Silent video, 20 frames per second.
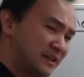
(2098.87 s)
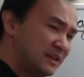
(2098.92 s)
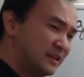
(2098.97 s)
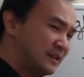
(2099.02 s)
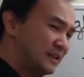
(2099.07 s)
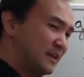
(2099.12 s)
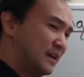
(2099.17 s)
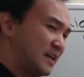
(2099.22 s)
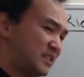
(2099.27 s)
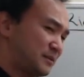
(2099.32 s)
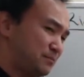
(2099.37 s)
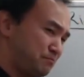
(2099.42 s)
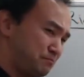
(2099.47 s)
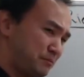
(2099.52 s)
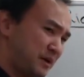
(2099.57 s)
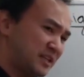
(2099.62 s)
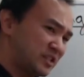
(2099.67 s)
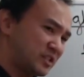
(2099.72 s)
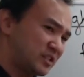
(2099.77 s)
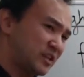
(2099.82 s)
it
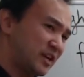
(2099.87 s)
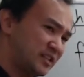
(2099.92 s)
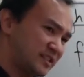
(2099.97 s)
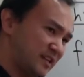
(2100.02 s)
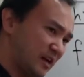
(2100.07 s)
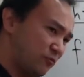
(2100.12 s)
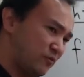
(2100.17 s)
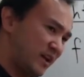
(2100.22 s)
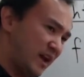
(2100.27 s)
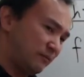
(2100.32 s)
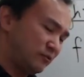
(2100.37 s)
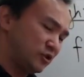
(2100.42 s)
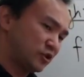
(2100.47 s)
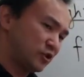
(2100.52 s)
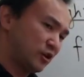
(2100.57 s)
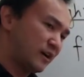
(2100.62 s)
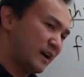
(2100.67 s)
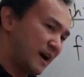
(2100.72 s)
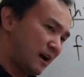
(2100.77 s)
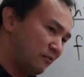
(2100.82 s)
makes sense that we have to
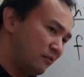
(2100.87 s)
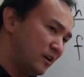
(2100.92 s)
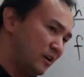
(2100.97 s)
start out